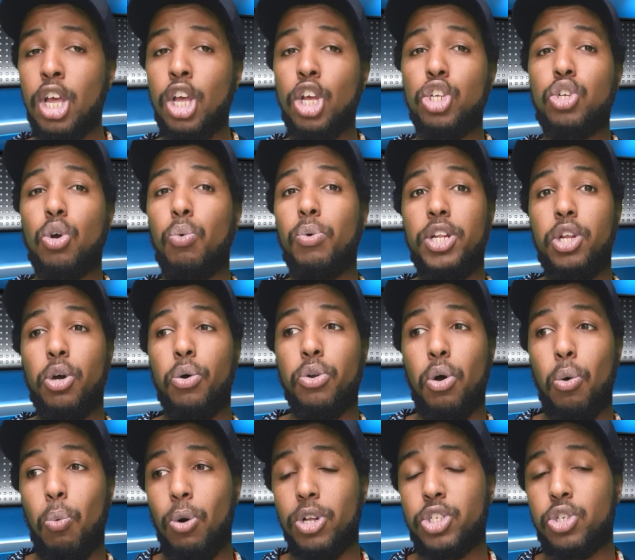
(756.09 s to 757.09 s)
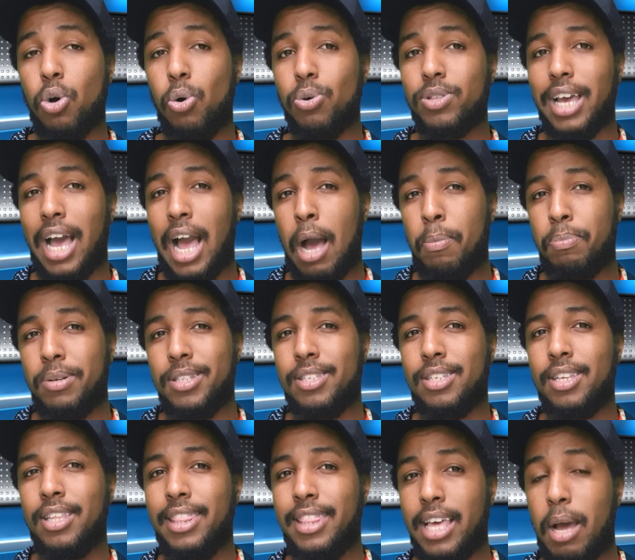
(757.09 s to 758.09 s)
So we don't know what's going to happen
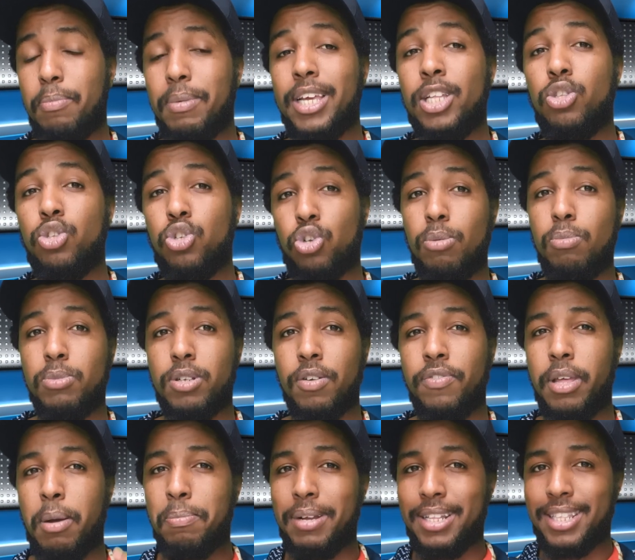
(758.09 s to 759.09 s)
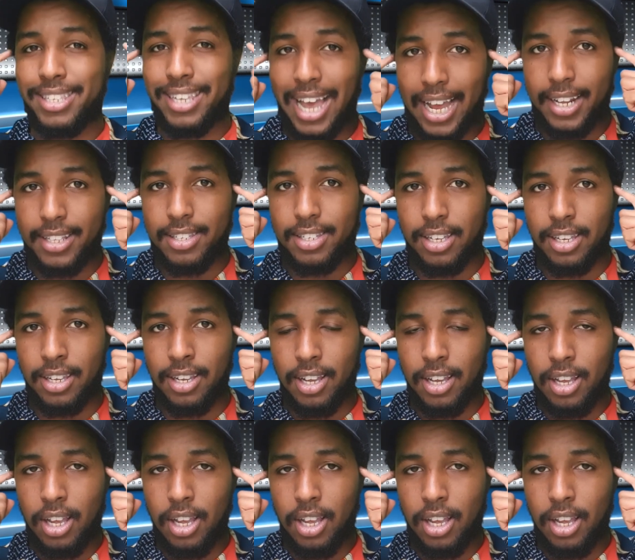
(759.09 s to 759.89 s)
to them in terms of their mentality.